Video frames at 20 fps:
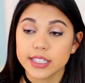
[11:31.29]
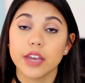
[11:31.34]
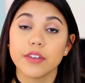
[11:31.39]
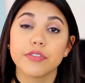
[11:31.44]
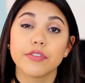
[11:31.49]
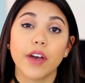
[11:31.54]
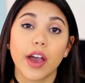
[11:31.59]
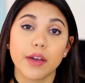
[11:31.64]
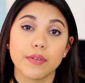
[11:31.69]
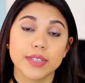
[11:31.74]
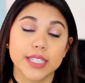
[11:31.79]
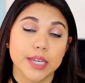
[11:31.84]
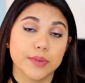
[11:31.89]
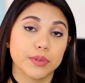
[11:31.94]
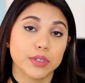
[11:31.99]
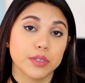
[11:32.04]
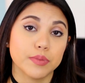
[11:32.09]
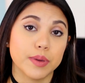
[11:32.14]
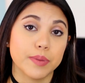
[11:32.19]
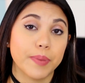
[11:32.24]
if I was
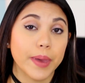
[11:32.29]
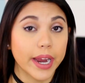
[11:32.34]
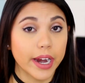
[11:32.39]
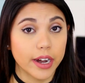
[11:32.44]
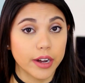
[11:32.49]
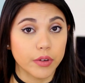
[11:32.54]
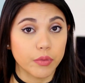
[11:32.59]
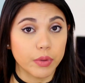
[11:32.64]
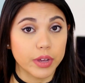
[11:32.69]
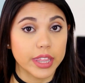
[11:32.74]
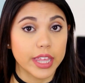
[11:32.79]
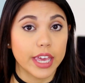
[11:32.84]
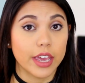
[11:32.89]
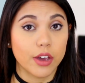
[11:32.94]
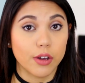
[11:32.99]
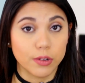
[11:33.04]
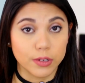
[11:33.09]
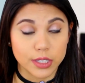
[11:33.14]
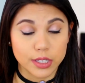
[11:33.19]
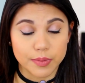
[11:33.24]
able to be paired with a
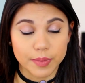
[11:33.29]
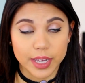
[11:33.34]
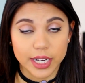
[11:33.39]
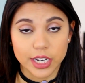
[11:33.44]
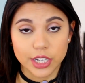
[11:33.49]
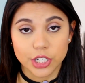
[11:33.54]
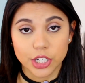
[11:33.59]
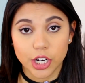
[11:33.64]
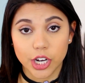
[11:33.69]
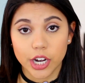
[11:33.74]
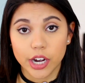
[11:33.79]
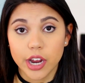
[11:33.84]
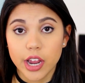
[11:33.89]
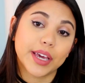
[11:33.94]
host manager.